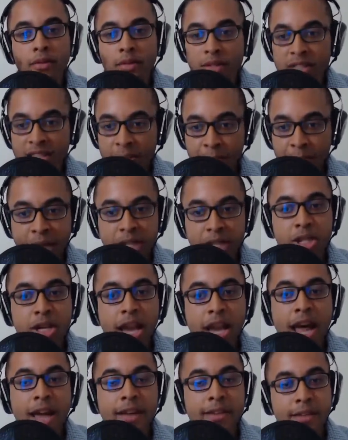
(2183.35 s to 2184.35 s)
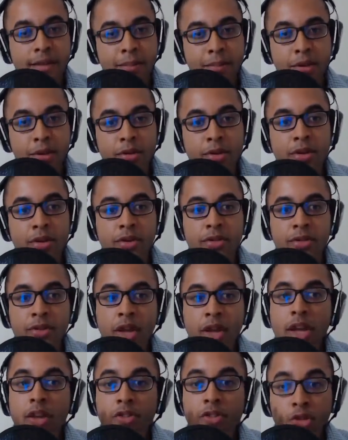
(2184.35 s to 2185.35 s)
specialized computers
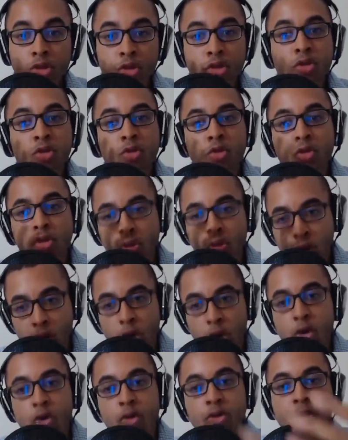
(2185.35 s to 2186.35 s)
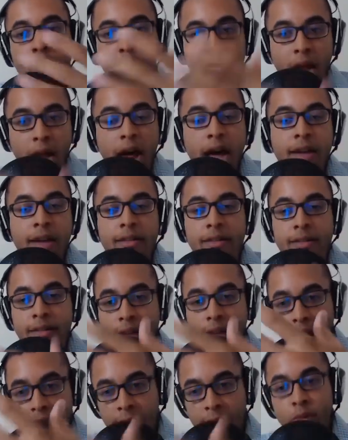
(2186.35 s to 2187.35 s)
to close the blocks
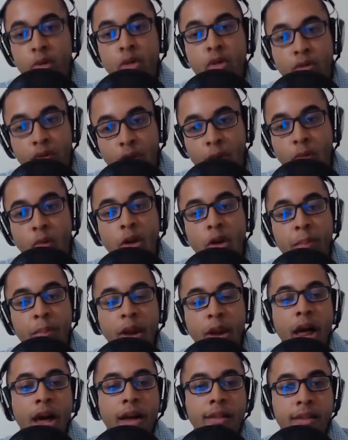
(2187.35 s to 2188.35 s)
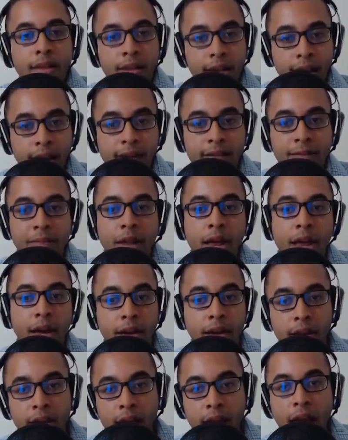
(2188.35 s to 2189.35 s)
and move from one block to the next
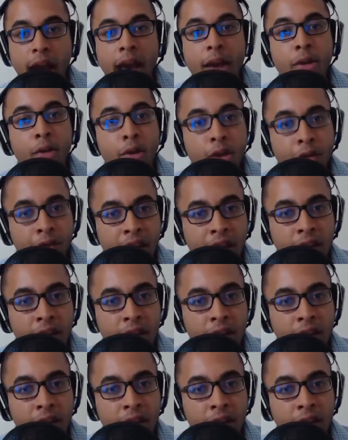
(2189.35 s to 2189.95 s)
block. I don't know if